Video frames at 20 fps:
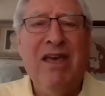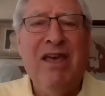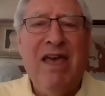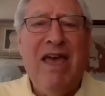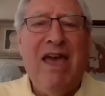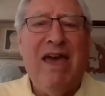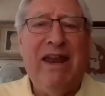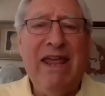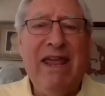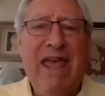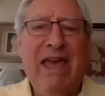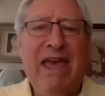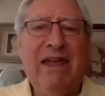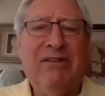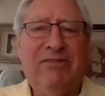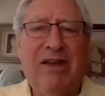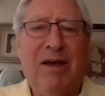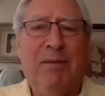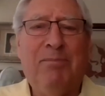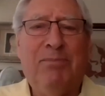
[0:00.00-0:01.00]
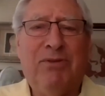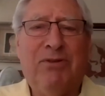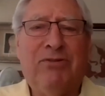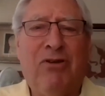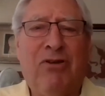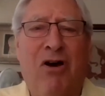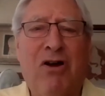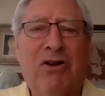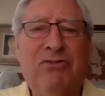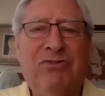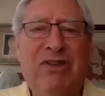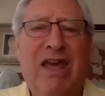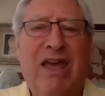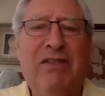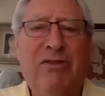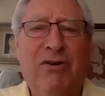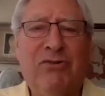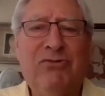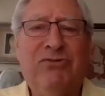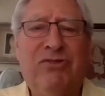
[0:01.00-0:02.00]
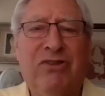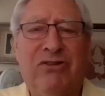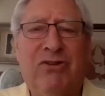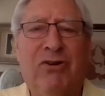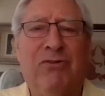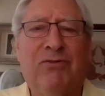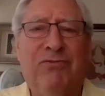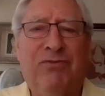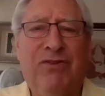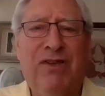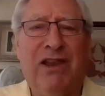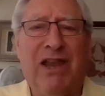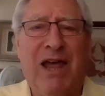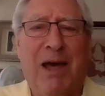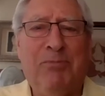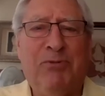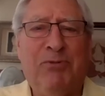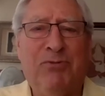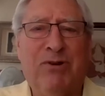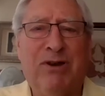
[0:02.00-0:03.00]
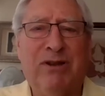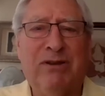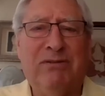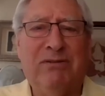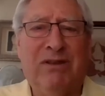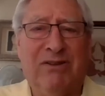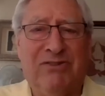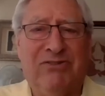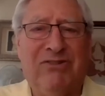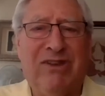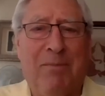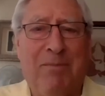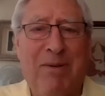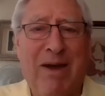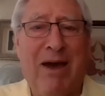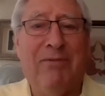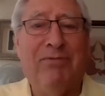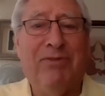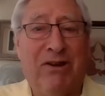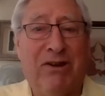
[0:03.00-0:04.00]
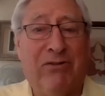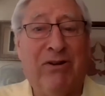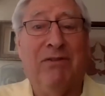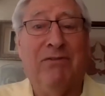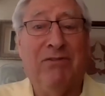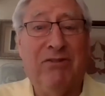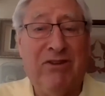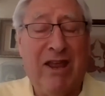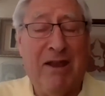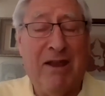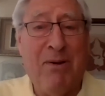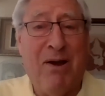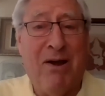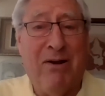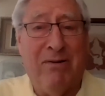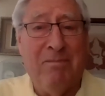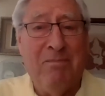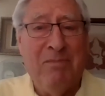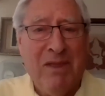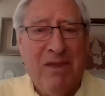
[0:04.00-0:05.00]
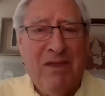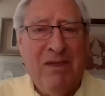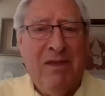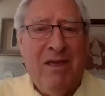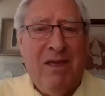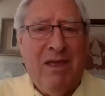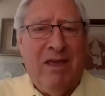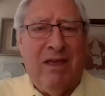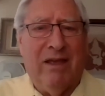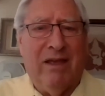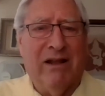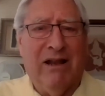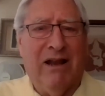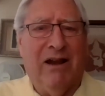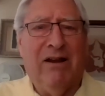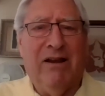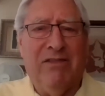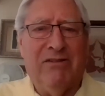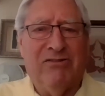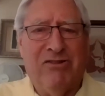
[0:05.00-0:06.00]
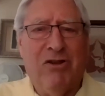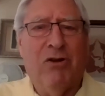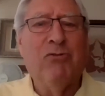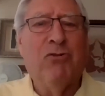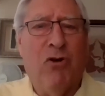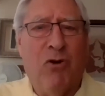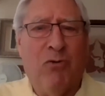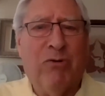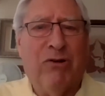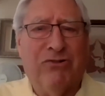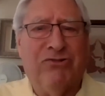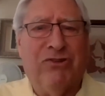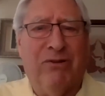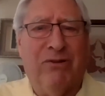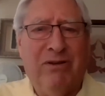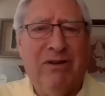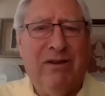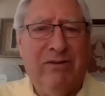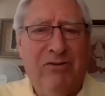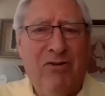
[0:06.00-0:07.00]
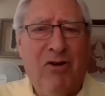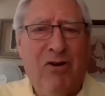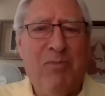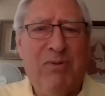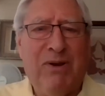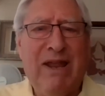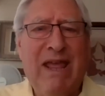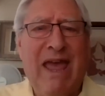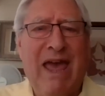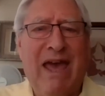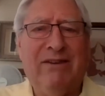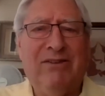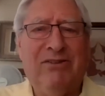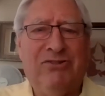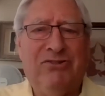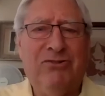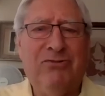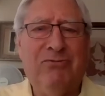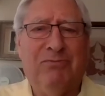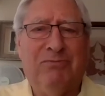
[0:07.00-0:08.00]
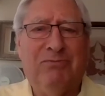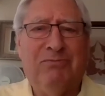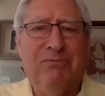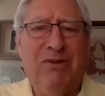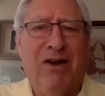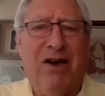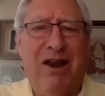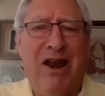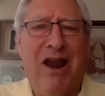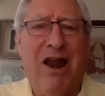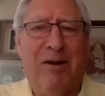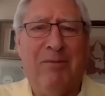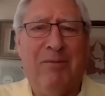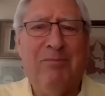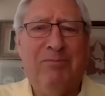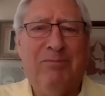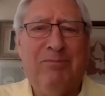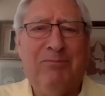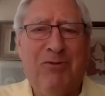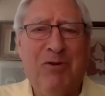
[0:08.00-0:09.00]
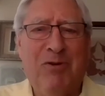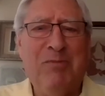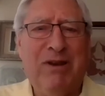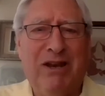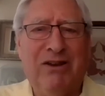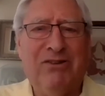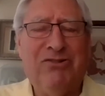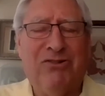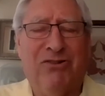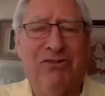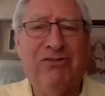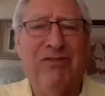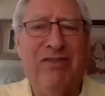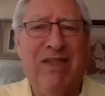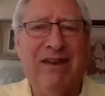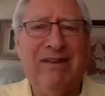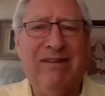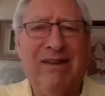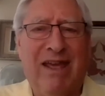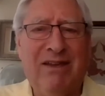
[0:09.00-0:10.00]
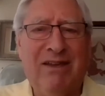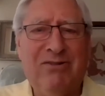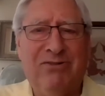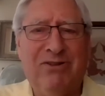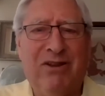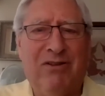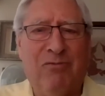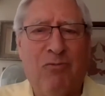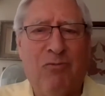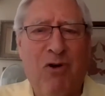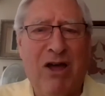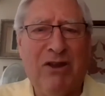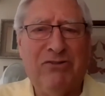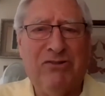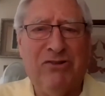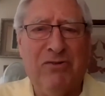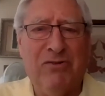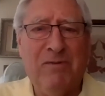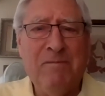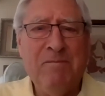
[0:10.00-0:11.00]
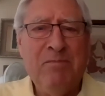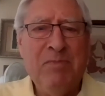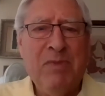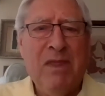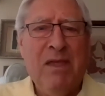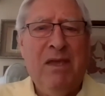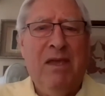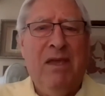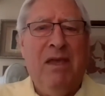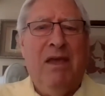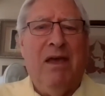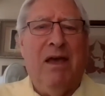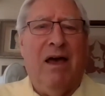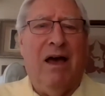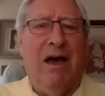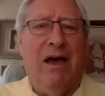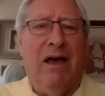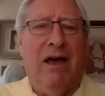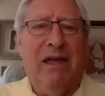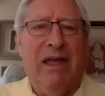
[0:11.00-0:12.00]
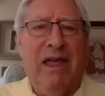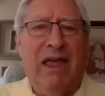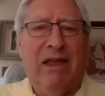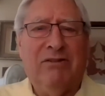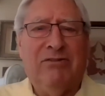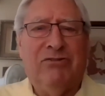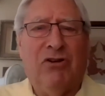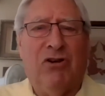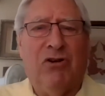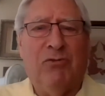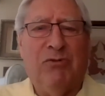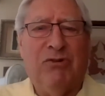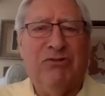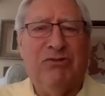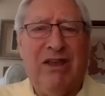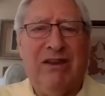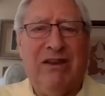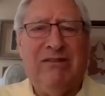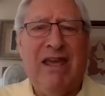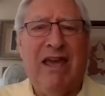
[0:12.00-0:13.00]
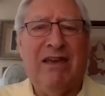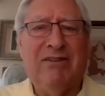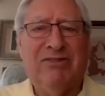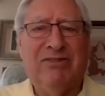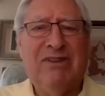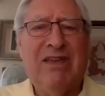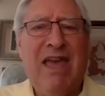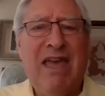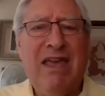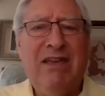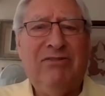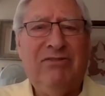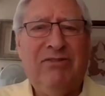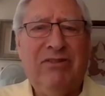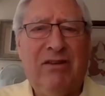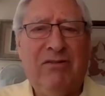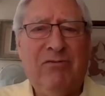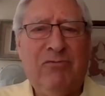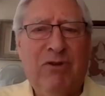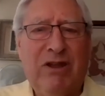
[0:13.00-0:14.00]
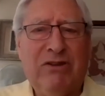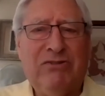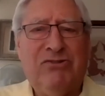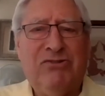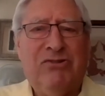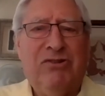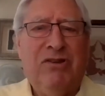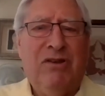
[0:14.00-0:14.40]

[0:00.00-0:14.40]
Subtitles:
and he ends up the talk saying those that don't feel up to it can step out, they don't have to take part. Clearly there's no coercion. Nobody had to shoot unarmed women and children that day who didn't want to, and so it was a test case in which